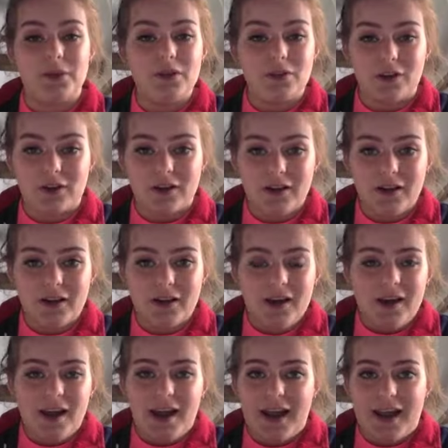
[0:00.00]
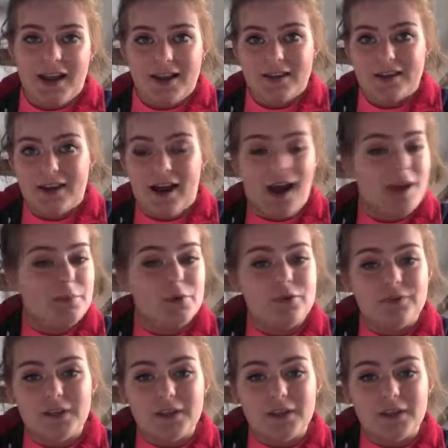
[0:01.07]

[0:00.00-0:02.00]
versions on my computer,